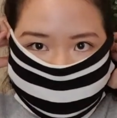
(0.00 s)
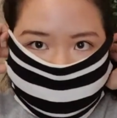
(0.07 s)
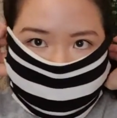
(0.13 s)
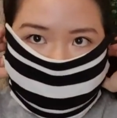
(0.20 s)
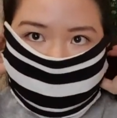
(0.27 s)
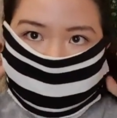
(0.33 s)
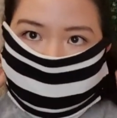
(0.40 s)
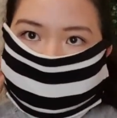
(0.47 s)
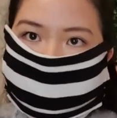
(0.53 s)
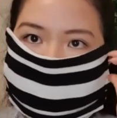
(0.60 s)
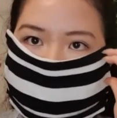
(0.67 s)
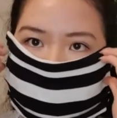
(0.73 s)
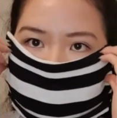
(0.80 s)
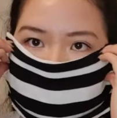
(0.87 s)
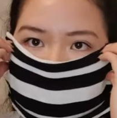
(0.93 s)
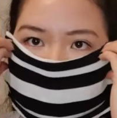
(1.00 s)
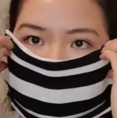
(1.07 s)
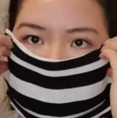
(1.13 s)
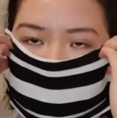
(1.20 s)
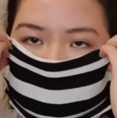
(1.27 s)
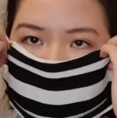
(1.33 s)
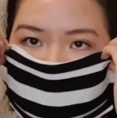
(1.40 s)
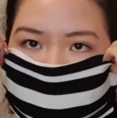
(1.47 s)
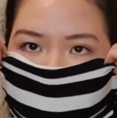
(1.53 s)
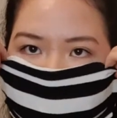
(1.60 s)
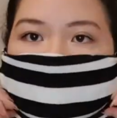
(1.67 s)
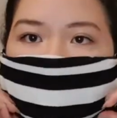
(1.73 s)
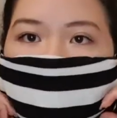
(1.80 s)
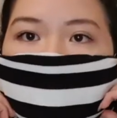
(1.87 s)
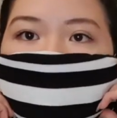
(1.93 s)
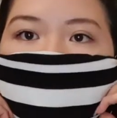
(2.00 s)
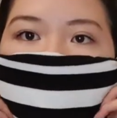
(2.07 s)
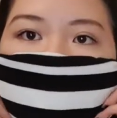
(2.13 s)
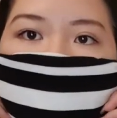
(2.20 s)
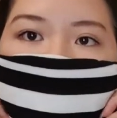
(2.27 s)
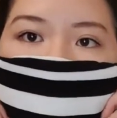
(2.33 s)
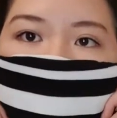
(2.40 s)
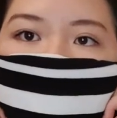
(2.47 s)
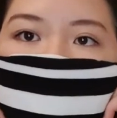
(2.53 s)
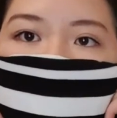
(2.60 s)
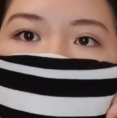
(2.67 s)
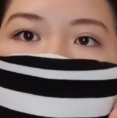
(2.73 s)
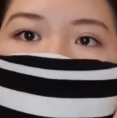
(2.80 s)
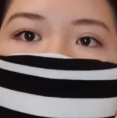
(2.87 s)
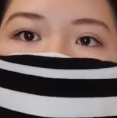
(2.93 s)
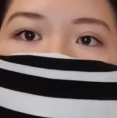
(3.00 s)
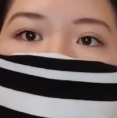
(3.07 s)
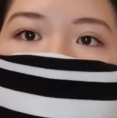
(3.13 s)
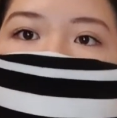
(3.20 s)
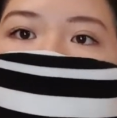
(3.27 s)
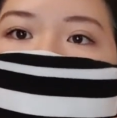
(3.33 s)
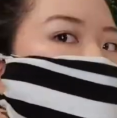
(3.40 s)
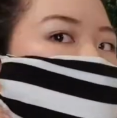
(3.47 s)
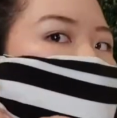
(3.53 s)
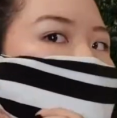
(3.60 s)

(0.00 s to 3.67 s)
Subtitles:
There you go. And you have your mask on.